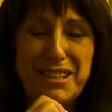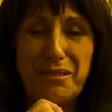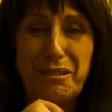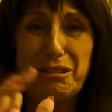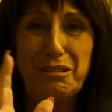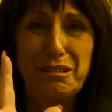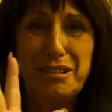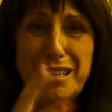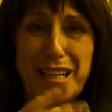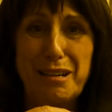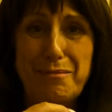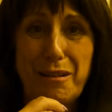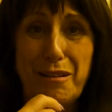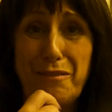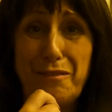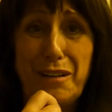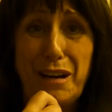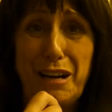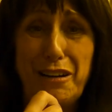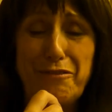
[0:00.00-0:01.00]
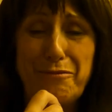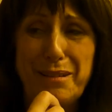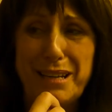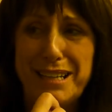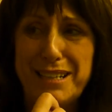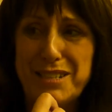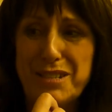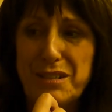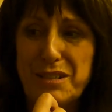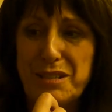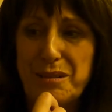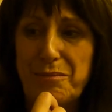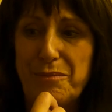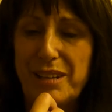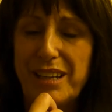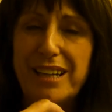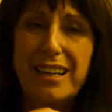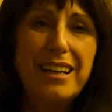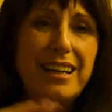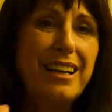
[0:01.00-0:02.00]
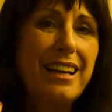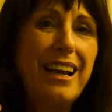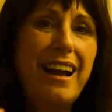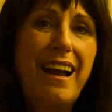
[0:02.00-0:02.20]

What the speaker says: So it could take about 5 minutes or something.